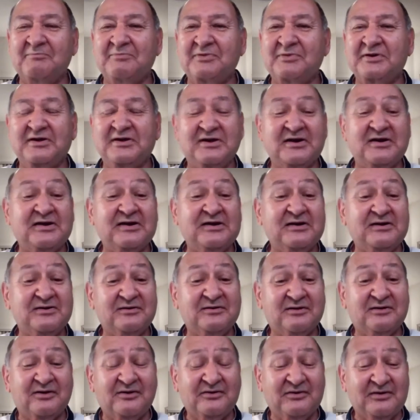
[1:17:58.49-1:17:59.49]

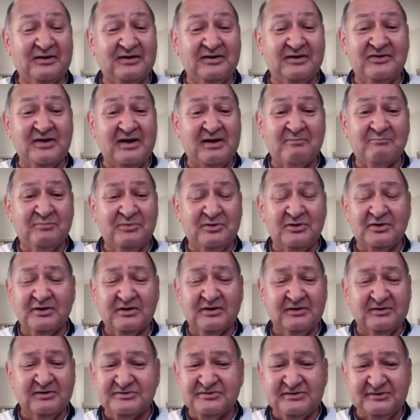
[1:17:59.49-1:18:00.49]
beginning in that
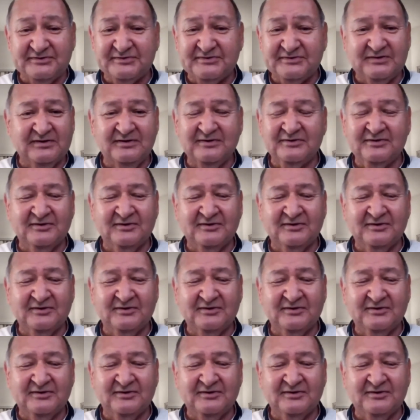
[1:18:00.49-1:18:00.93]
book. It just